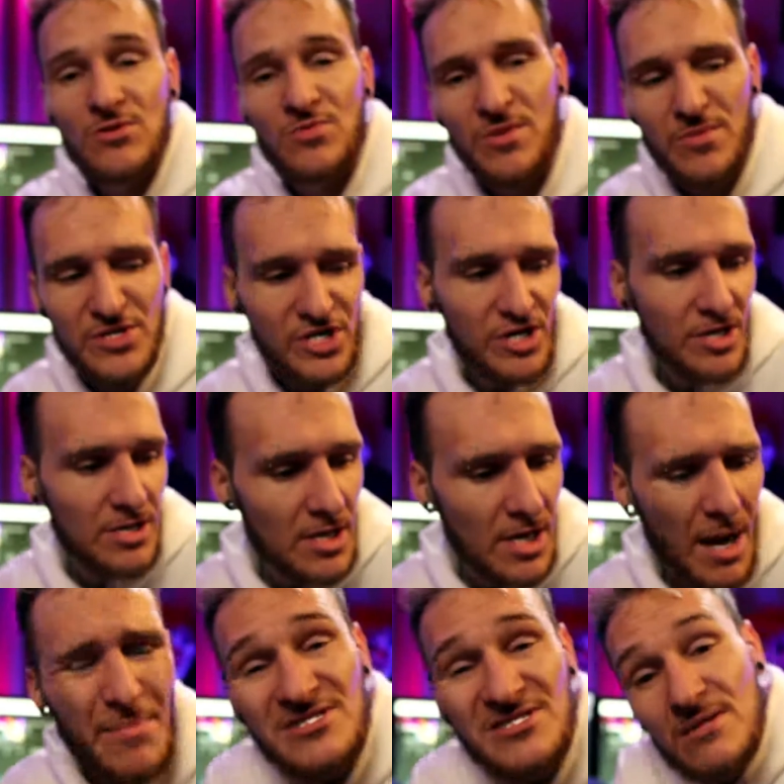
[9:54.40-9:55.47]
we was young. I
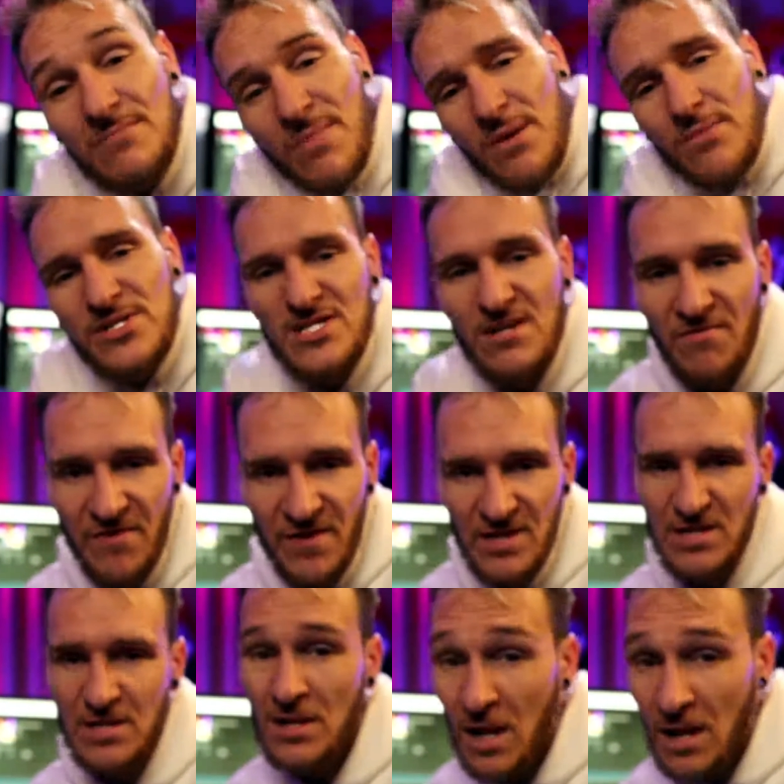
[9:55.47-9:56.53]
miss the memories of
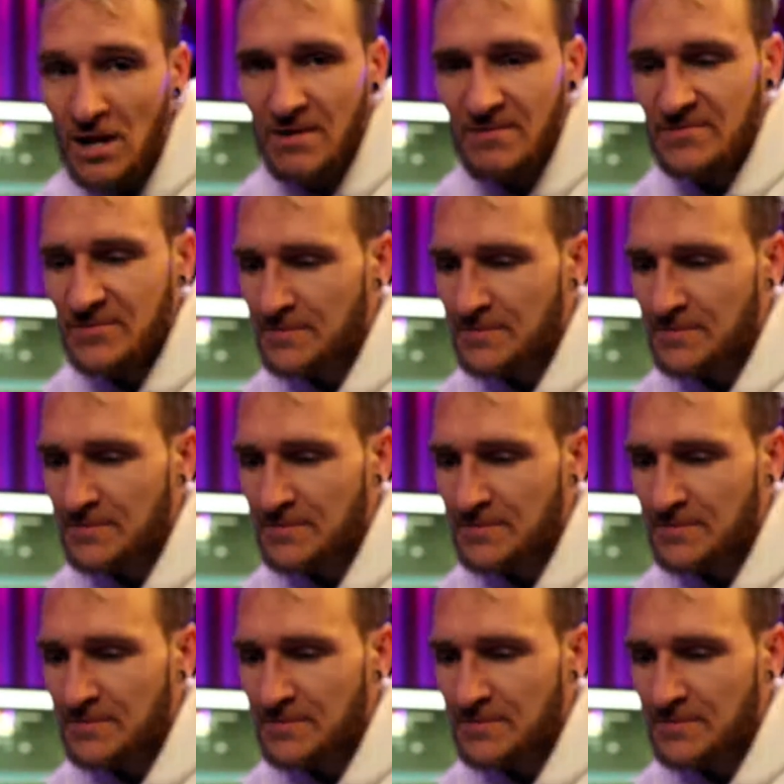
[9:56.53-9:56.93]
feeling loved.